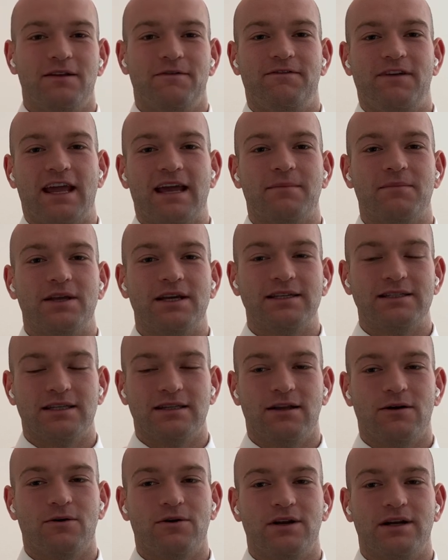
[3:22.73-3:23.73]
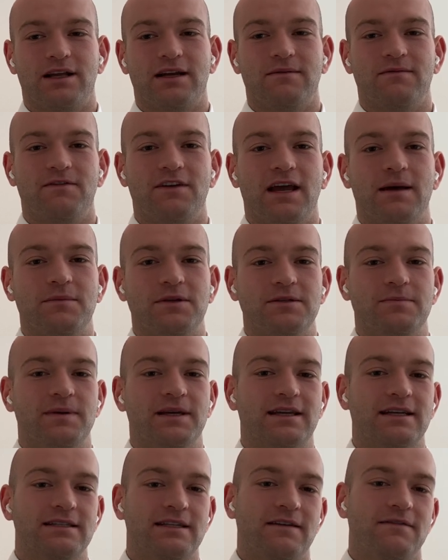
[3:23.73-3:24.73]
families and lower income families
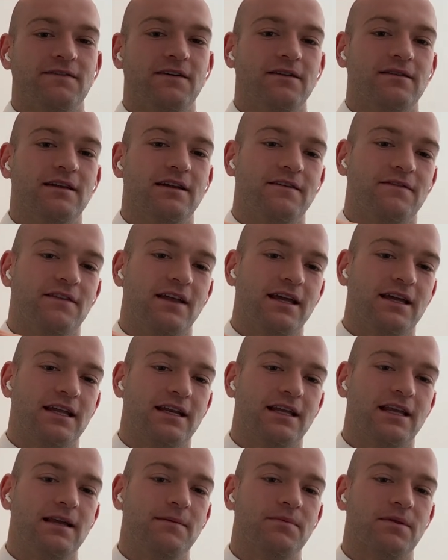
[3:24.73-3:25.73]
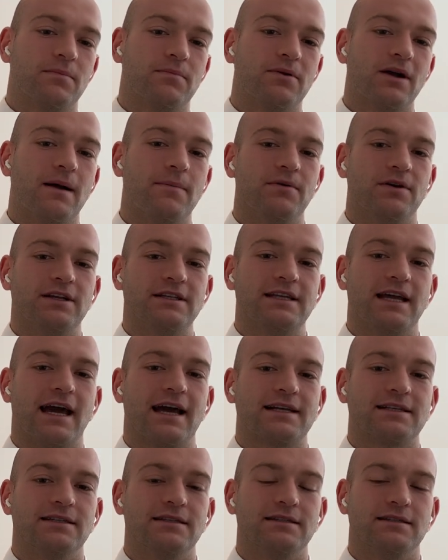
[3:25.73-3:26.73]
because they felt that if they could keep the property
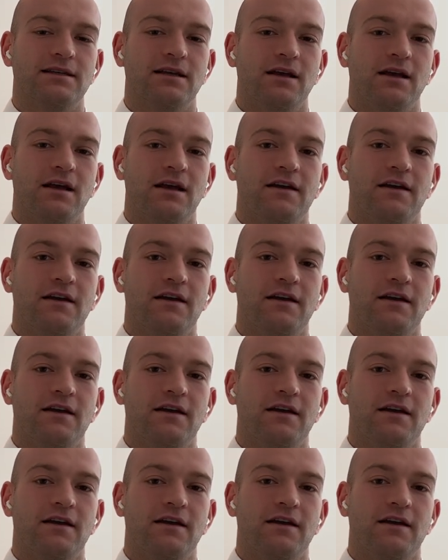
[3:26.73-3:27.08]
taxes,